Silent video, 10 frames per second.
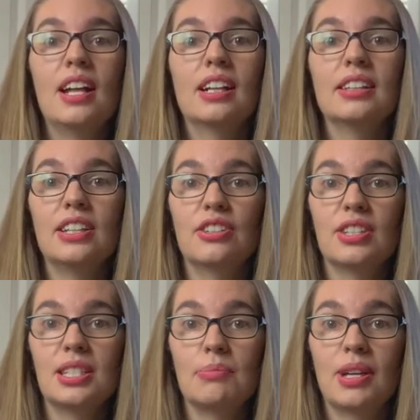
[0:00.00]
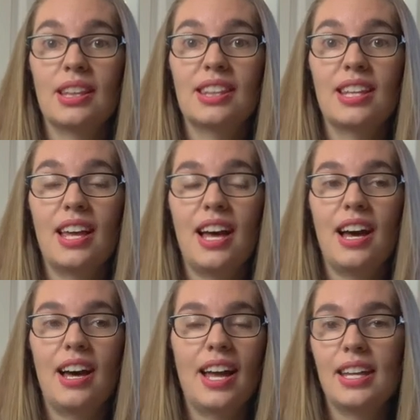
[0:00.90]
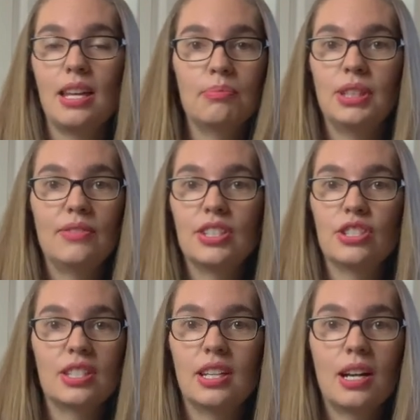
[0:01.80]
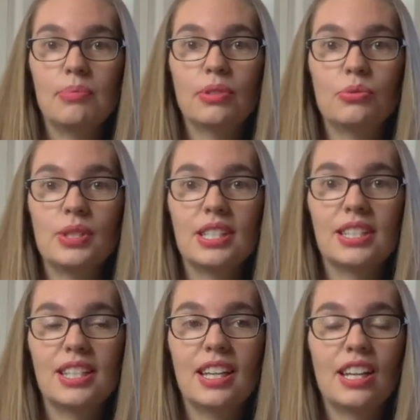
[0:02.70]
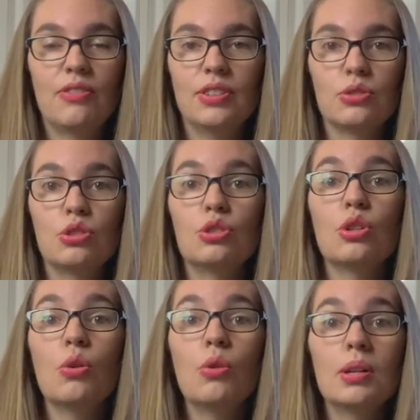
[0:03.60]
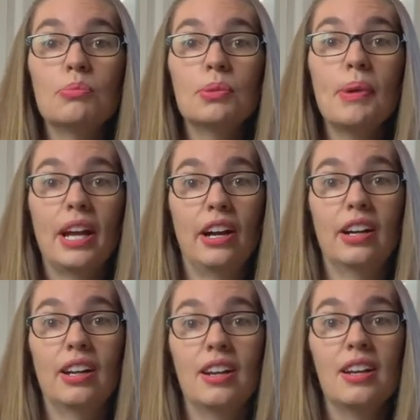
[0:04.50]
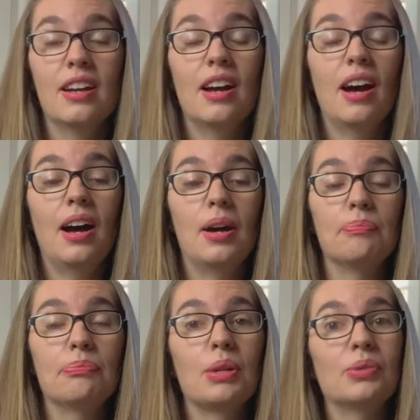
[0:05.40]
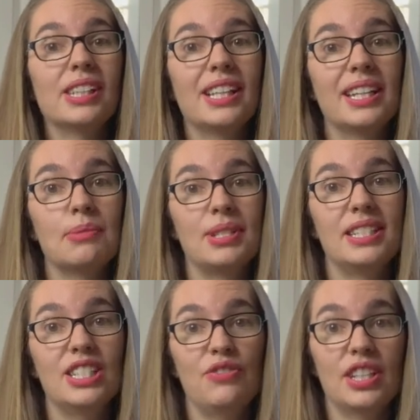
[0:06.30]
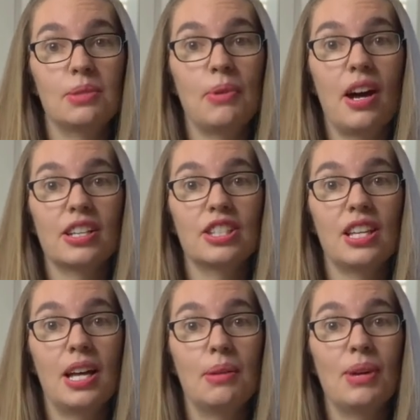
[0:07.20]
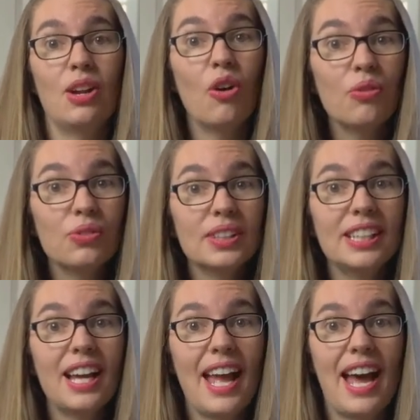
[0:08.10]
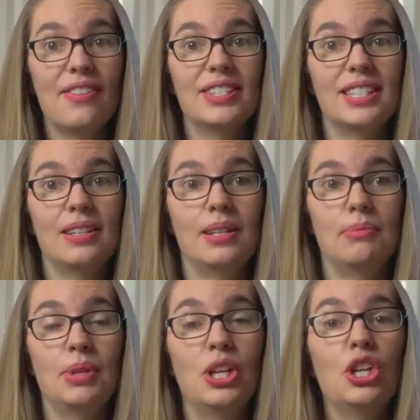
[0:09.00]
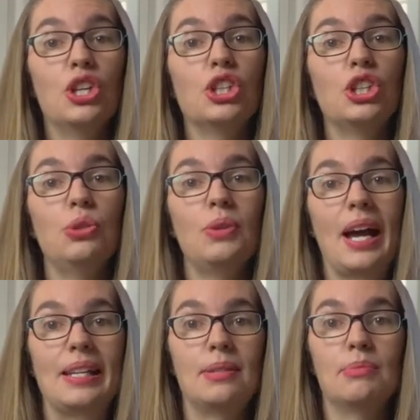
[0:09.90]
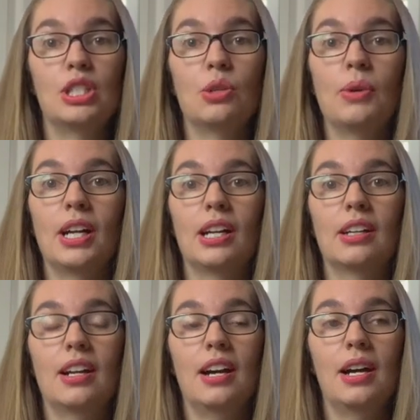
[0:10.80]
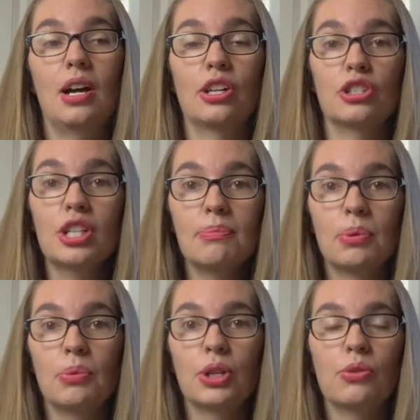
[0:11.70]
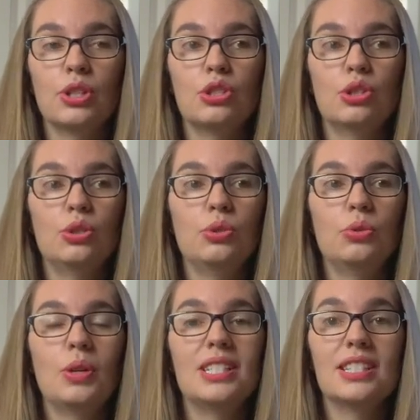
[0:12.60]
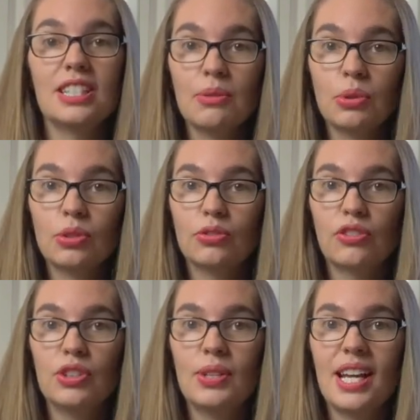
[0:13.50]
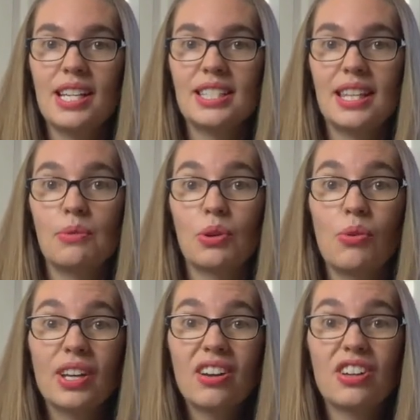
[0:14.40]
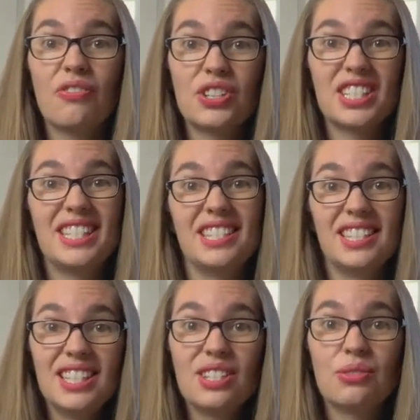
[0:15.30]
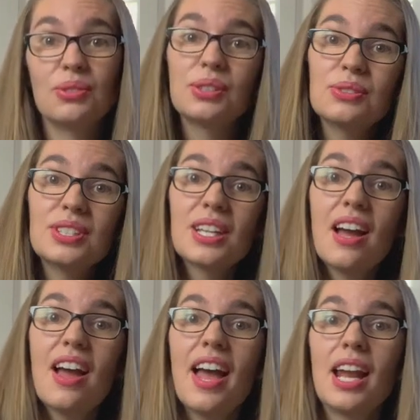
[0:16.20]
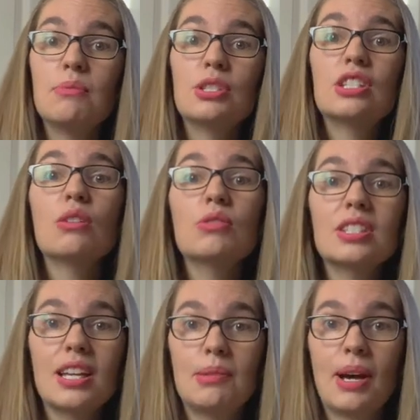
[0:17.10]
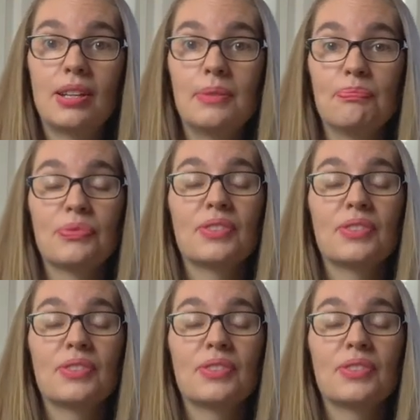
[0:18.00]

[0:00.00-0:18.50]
later this month. I can't believe it, just in a couple of weeks, and I feel so unprepared. But I'm really glad to get my Stitch Fix box, and hopefully I have some cute items to wear on our trip. We're going to Disney World for a few days, and then we're going on our first Disney cruise, and I'm so excited about it.